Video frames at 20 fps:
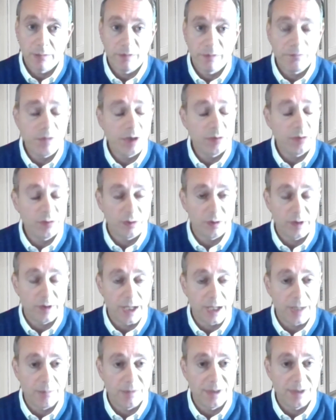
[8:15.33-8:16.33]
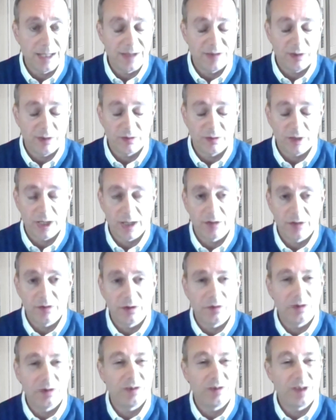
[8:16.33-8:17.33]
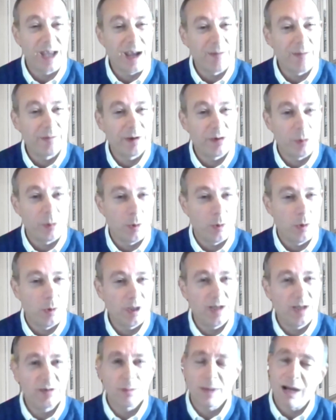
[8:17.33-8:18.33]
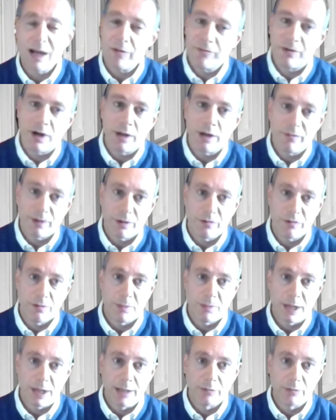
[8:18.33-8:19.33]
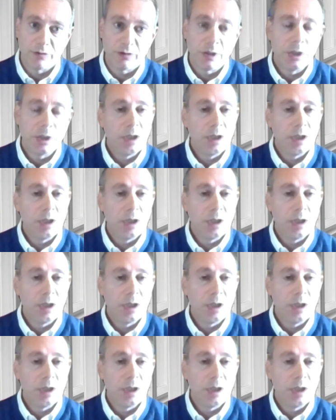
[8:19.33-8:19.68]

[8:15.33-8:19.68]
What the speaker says: most of the lettings cases is the average award is about £500,